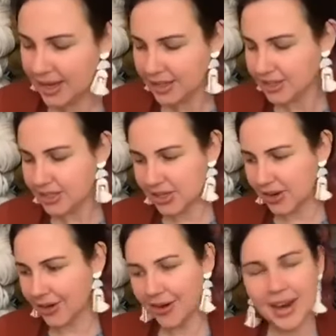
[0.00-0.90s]
So
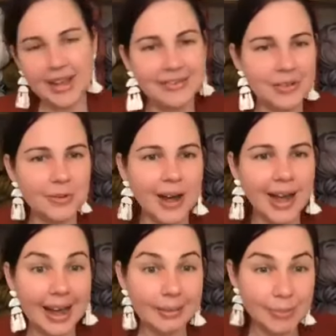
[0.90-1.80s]
if you were
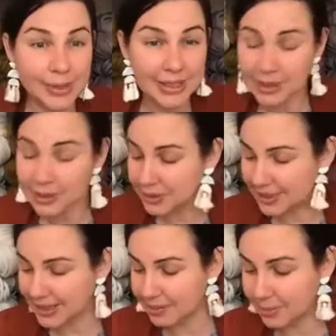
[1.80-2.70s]

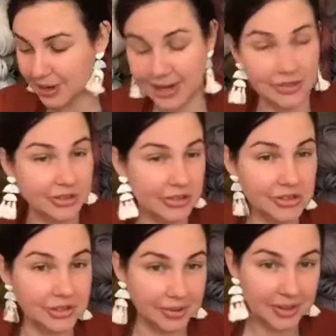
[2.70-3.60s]
absolutely brand new to
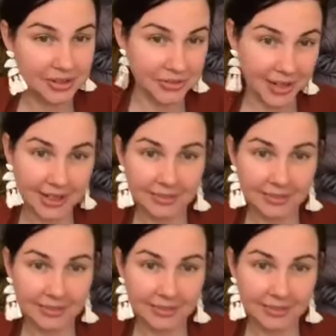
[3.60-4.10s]
crocheting,